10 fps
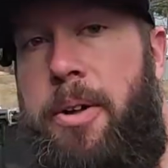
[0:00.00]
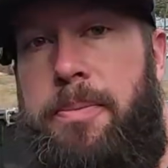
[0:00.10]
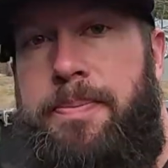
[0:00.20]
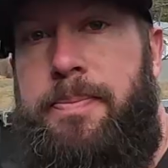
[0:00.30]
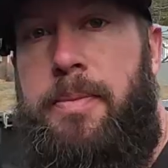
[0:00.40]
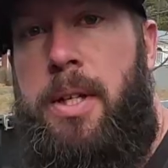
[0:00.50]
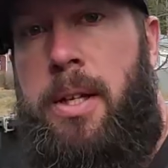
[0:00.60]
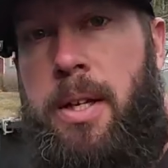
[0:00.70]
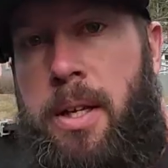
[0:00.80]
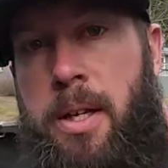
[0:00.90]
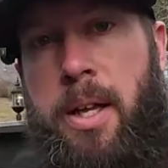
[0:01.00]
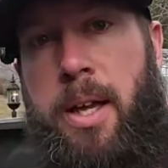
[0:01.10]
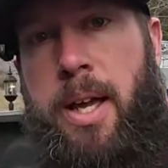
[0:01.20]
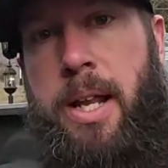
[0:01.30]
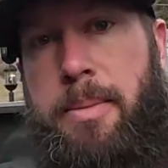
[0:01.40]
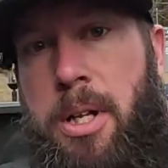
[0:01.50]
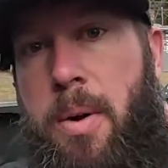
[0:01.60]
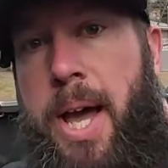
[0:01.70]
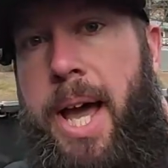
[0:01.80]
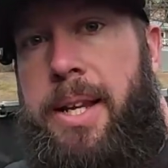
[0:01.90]
out. And I'm going to
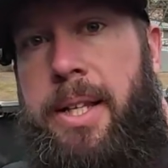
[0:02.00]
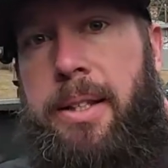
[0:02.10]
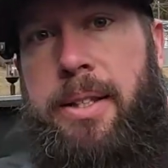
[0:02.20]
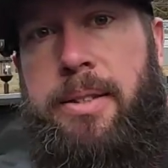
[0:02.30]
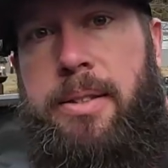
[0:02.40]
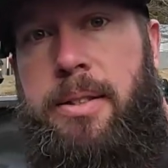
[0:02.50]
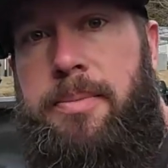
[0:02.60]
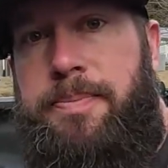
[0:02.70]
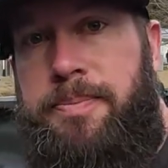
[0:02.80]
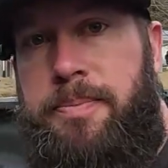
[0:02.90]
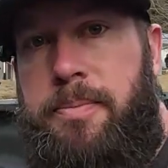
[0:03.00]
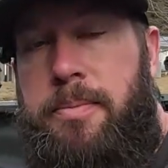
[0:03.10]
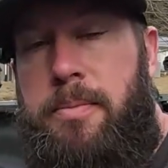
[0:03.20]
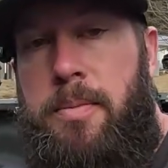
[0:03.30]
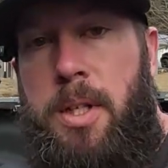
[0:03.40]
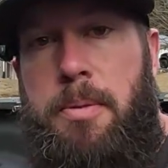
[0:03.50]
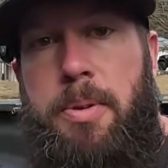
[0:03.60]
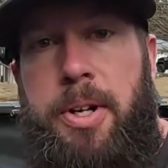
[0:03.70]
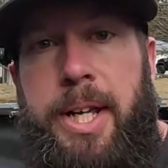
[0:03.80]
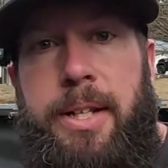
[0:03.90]
go ahead and get this
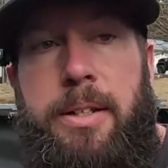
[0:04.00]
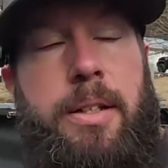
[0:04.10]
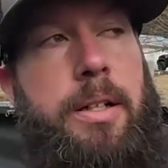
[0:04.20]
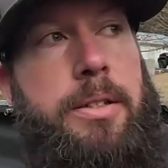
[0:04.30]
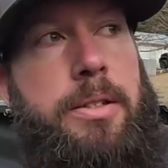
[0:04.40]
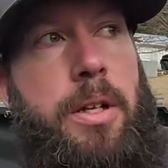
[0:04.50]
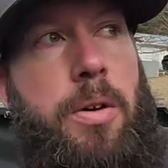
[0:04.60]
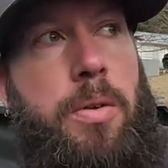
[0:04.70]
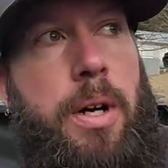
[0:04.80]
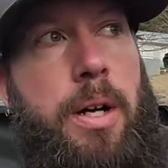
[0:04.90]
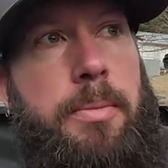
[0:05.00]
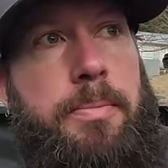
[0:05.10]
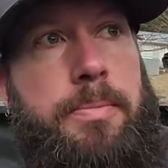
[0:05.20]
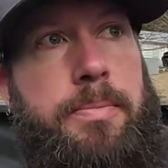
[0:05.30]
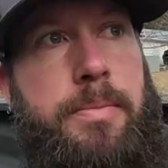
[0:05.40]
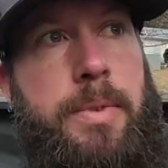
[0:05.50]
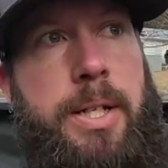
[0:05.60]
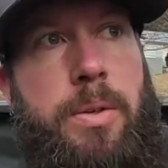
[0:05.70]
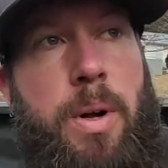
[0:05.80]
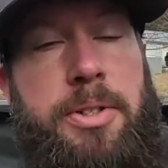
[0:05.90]
put in. So
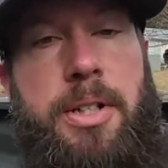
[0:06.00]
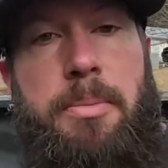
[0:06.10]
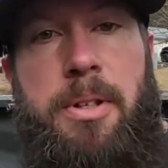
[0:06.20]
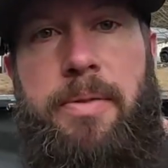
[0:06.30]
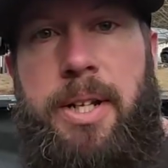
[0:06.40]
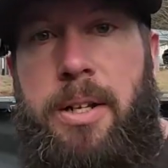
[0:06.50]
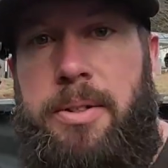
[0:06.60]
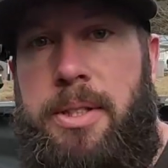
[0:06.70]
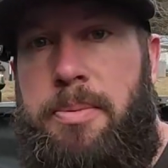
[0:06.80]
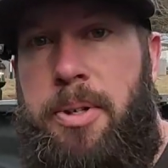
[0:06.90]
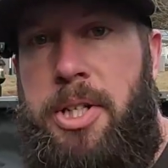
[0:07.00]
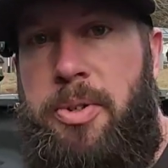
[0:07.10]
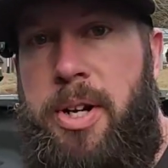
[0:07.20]
I did watch a couple of videos. It's pretty